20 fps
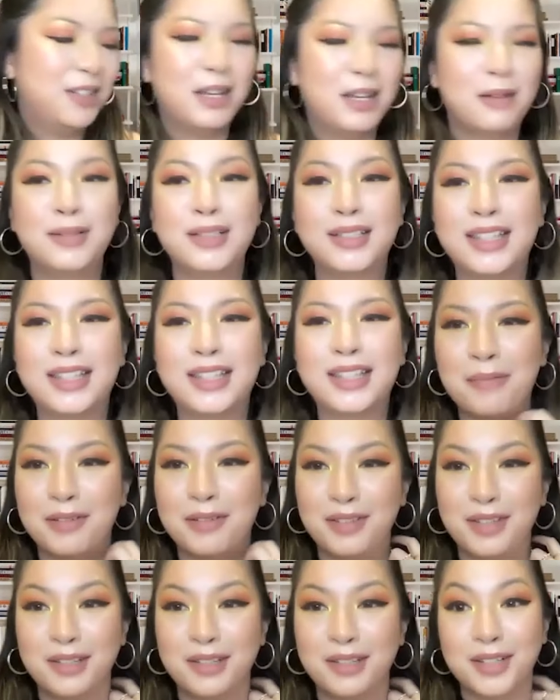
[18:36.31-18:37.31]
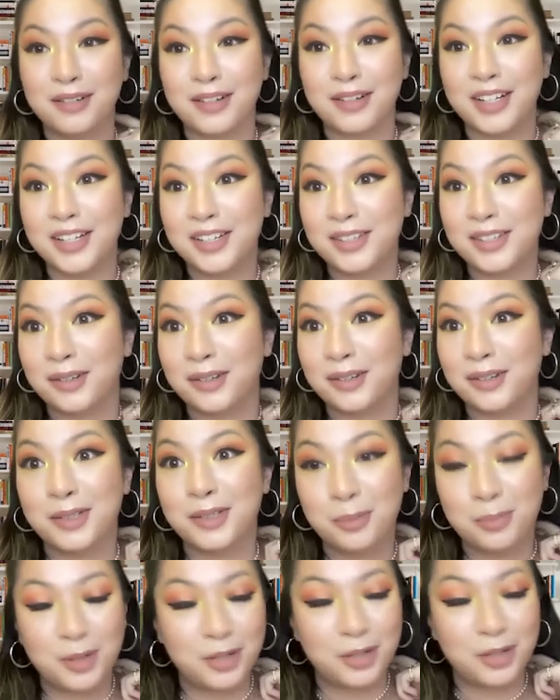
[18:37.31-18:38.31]
Double tap if you agree. So
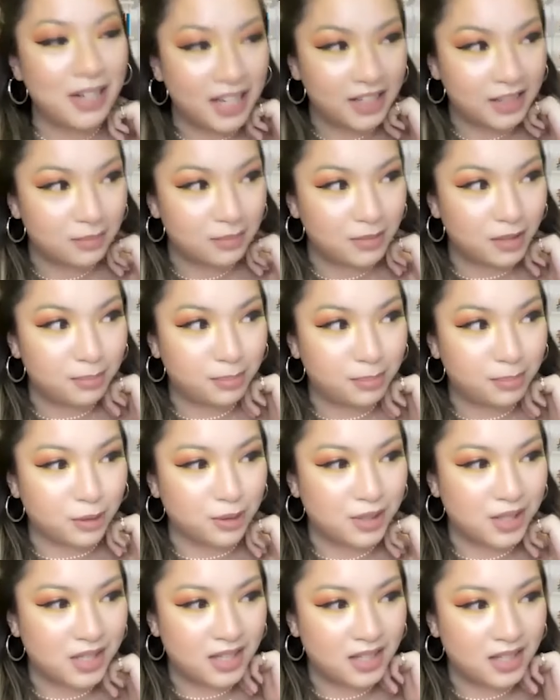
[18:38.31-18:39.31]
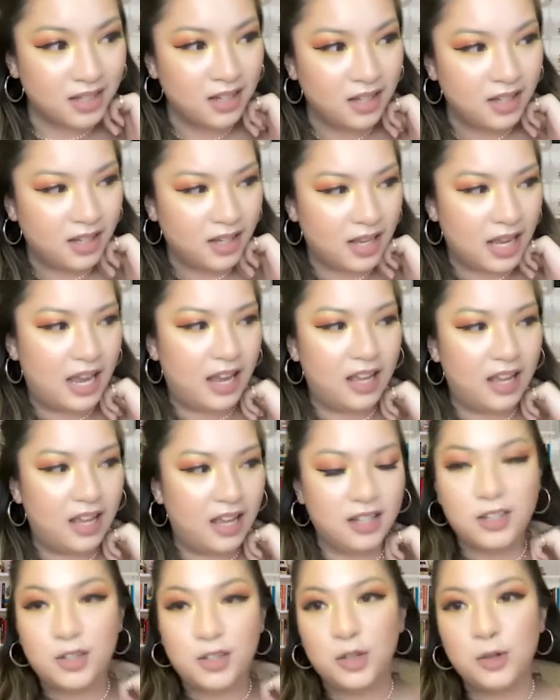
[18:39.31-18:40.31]
super relatable post
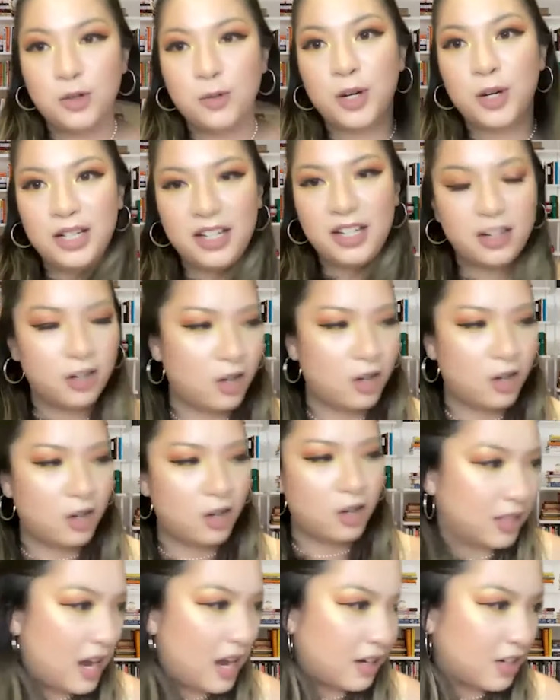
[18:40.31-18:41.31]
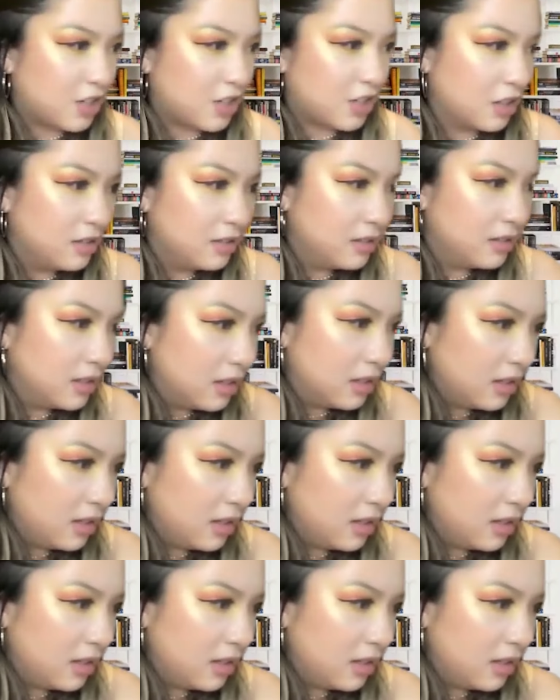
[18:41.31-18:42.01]
and super clear call to action.